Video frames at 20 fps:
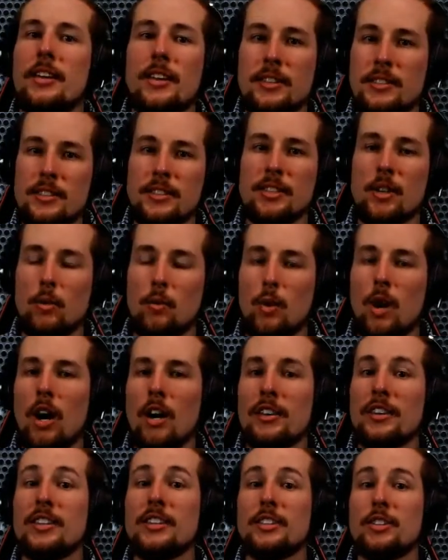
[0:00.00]
This isn't
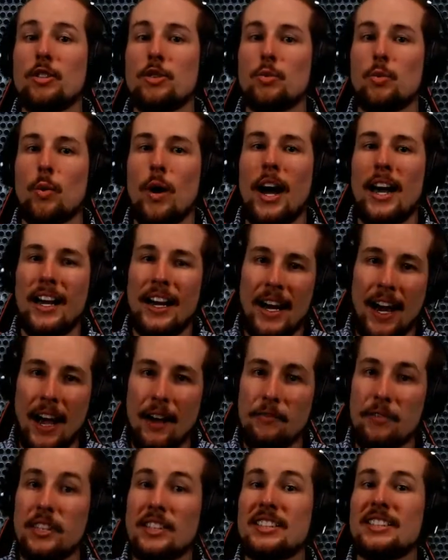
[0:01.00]
wrong. This is right. And
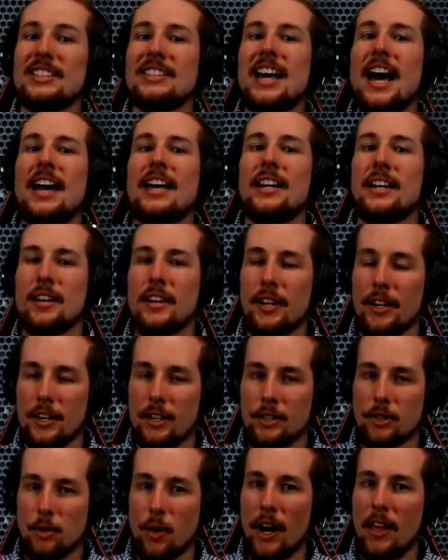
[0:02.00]
I've decided that it
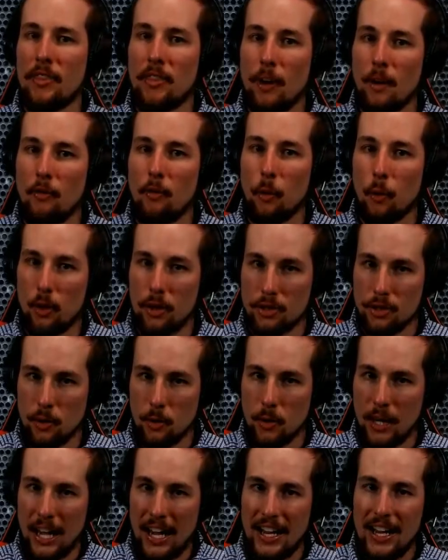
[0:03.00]
is right. Therefore, it is
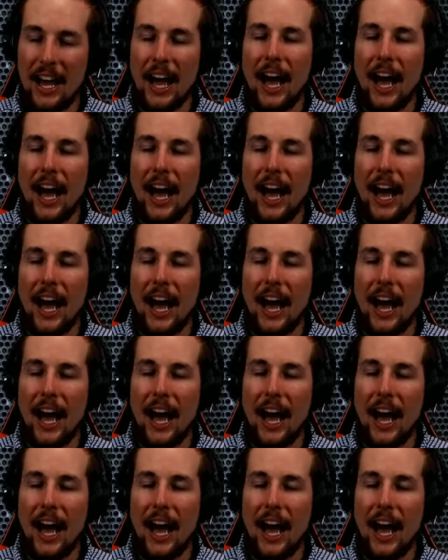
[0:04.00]
okay.